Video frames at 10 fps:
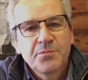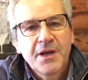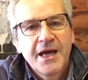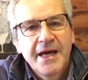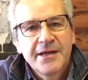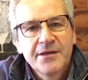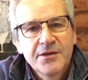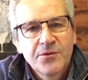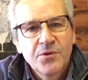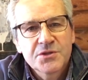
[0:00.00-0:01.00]
plan
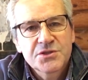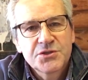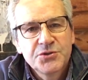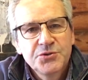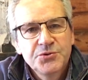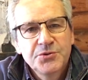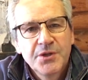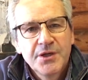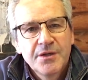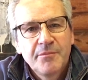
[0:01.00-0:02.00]
was to
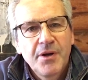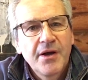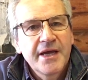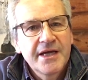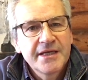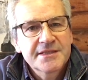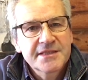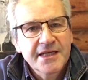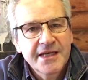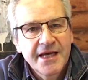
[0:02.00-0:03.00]
buy a
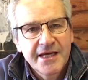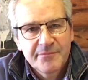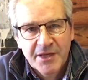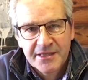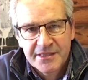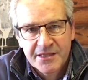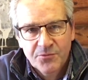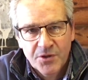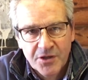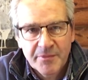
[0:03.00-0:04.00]
second-hand Black & Decker
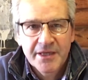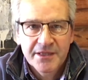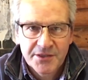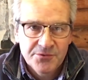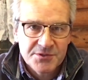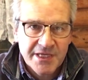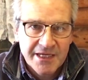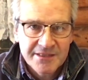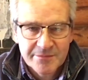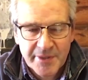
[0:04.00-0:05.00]
workmate and use that
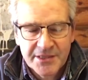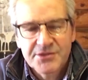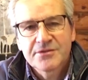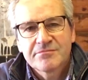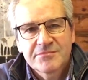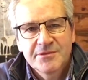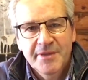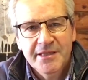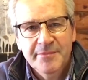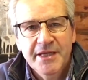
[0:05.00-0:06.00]
as a bench to
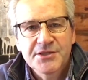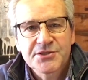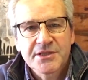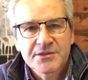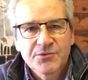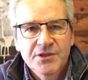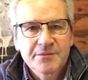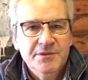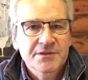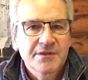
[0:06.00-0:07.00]
make a bench, as it were,
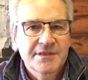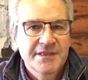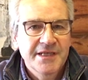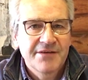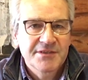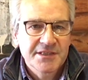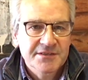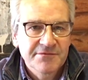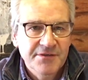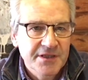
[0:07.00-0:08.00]
because I didn't have a
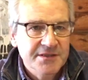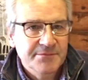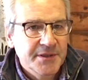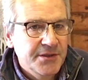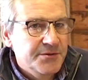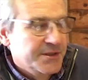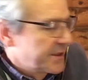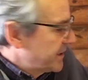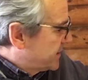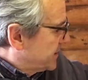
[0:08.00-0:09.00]
decent vise. I've been using
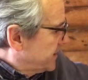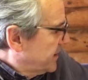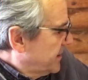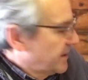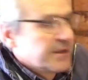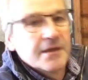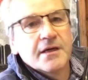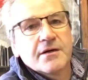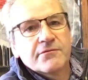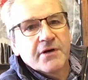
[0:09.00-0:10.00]
this
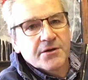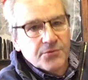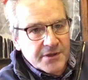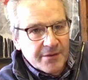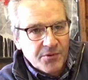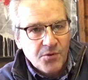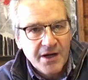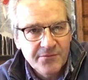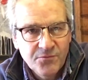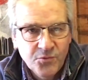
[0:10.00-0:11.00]
record
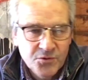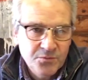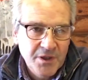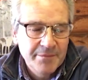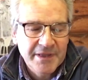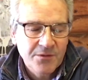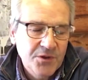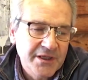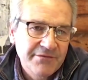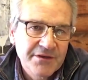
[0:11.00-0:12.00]
#1 wood
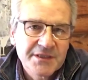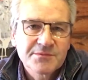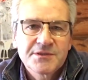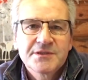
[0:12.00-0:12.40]
metalworking vise, which